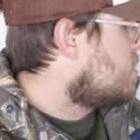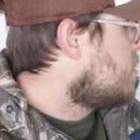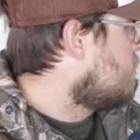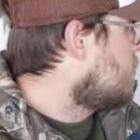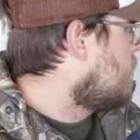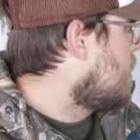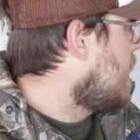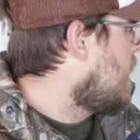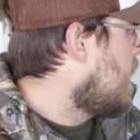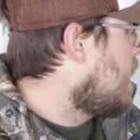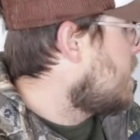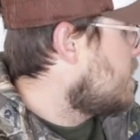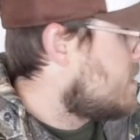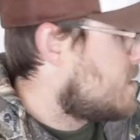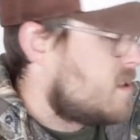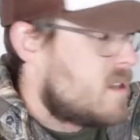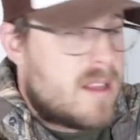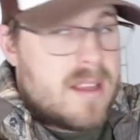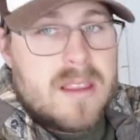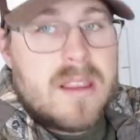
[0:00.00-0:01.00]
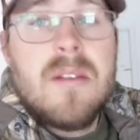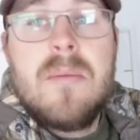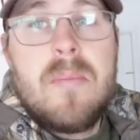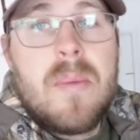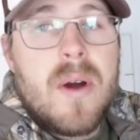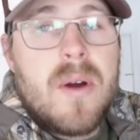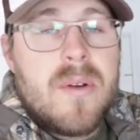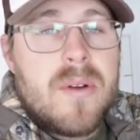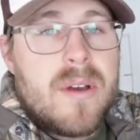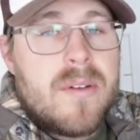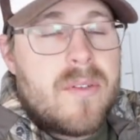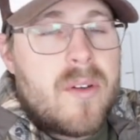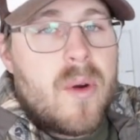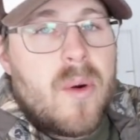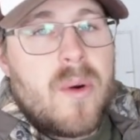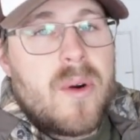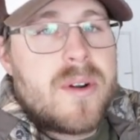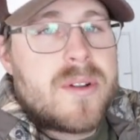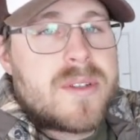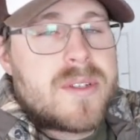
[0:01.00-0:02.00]
new rods, the boat, of
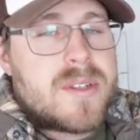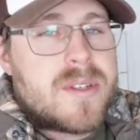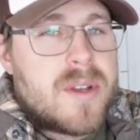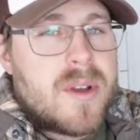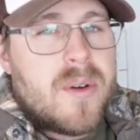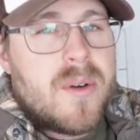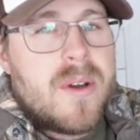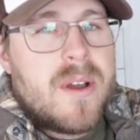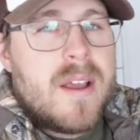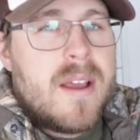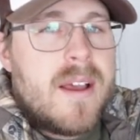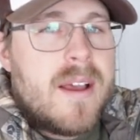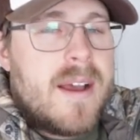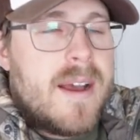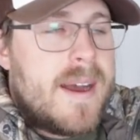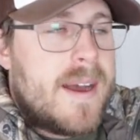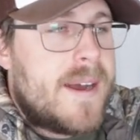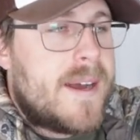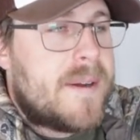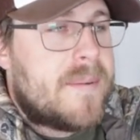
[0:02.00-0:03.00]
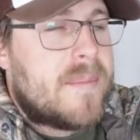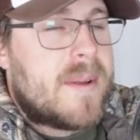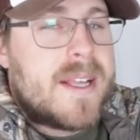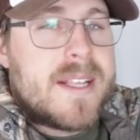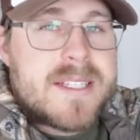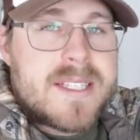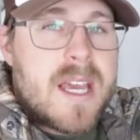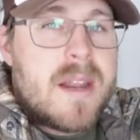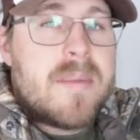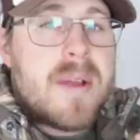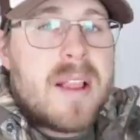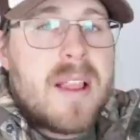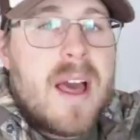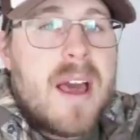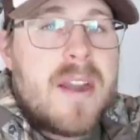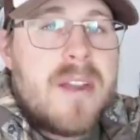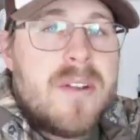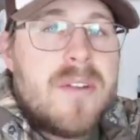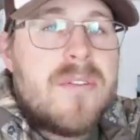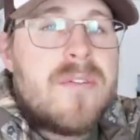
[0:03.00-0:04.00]
course. So it's going to be a
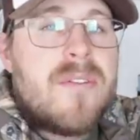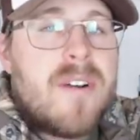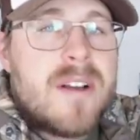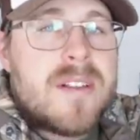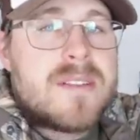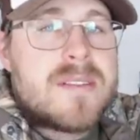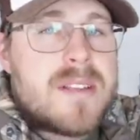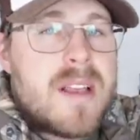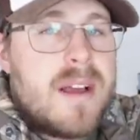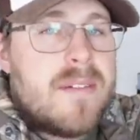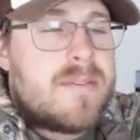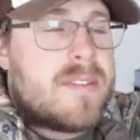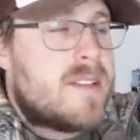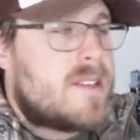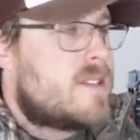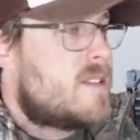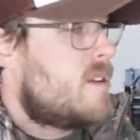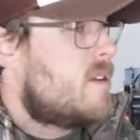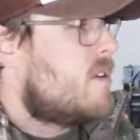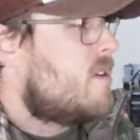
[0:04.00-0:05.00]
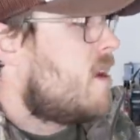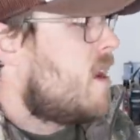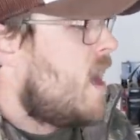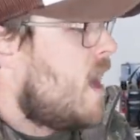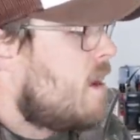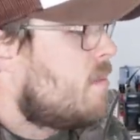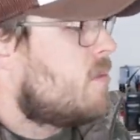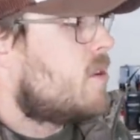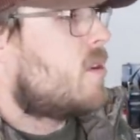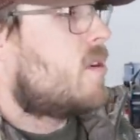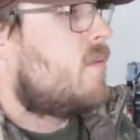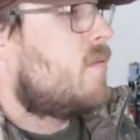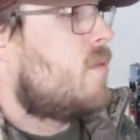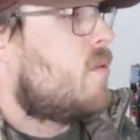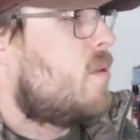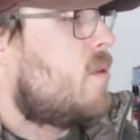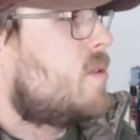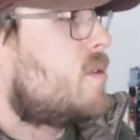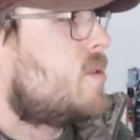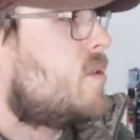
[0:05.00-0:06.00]
lot of new fun stuff this year. I'm looking
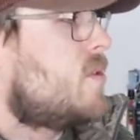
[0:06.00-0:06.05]
forward